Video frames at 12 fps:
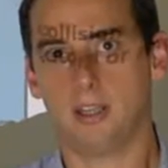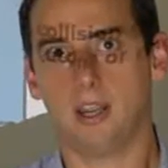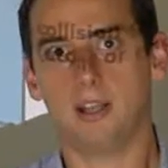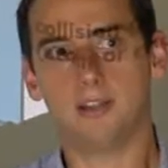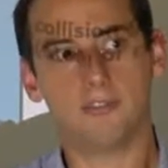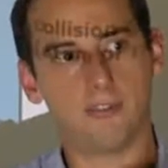
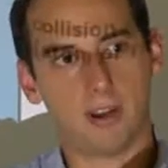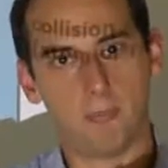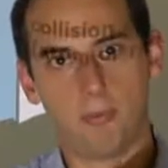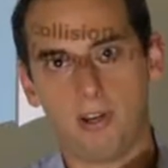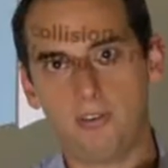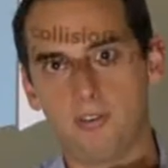And the
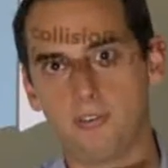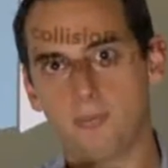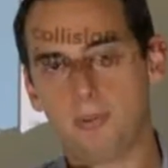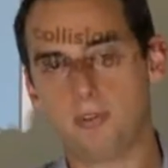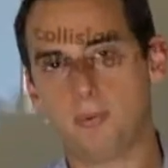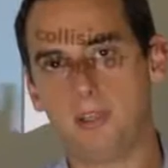vibrations
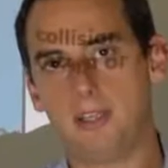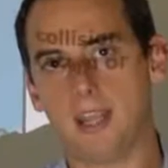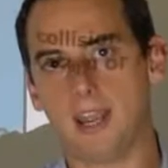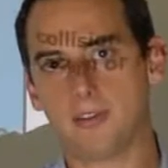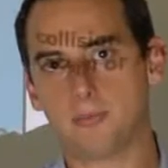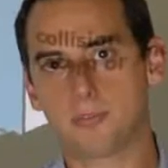between the
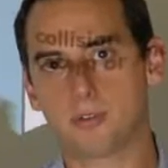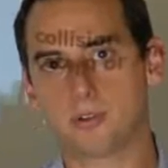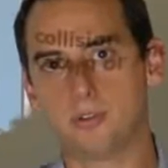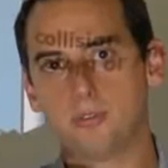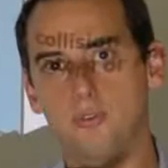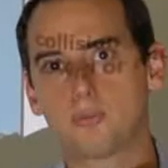atoms are
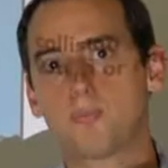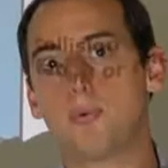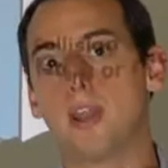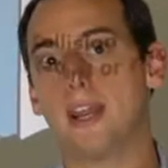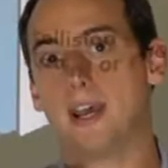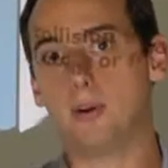going to
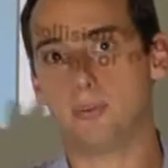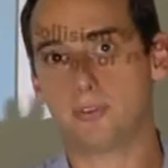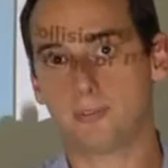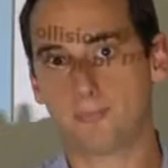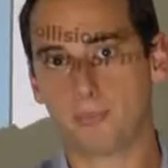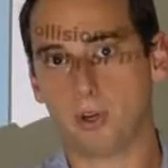spread out
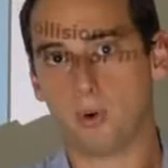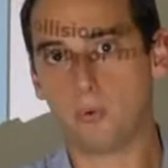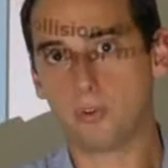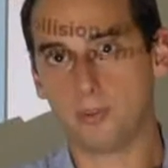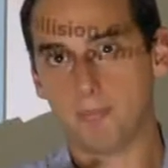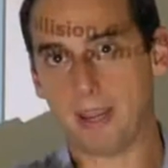
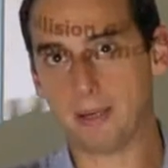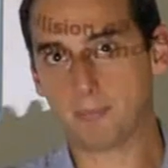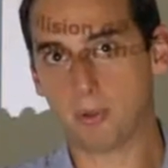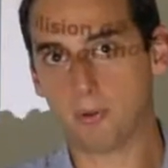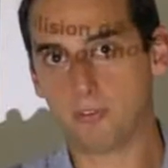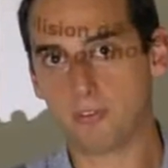over the
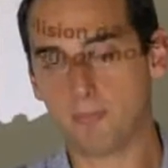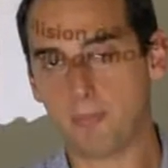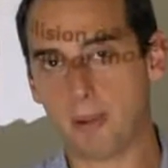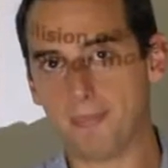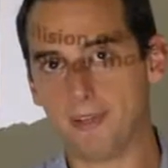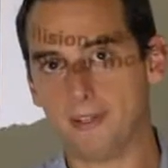backbone of the
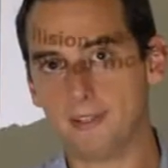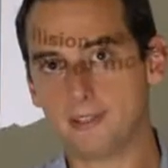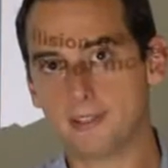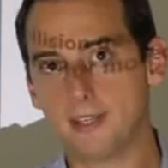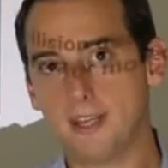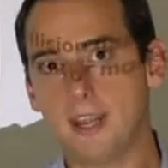peptides
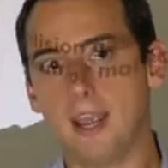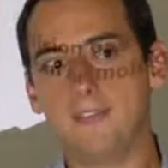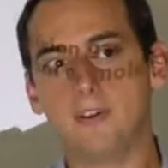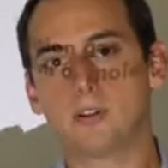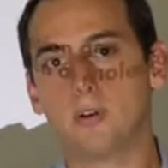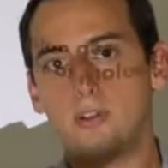and
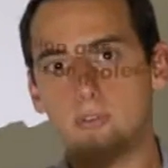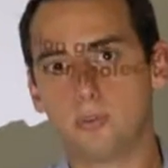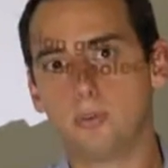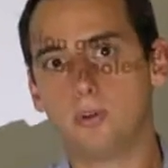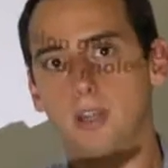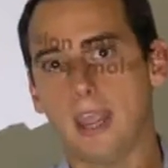they're going
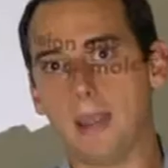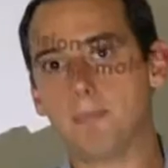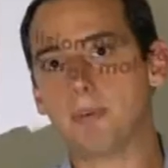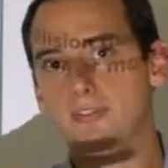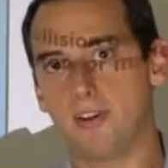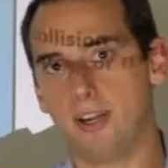to
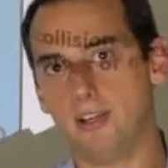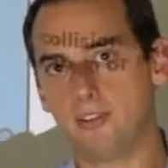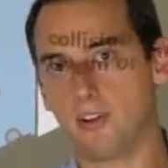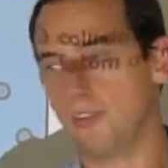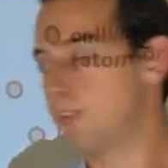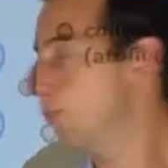amplify each
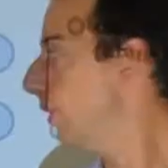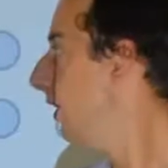other. So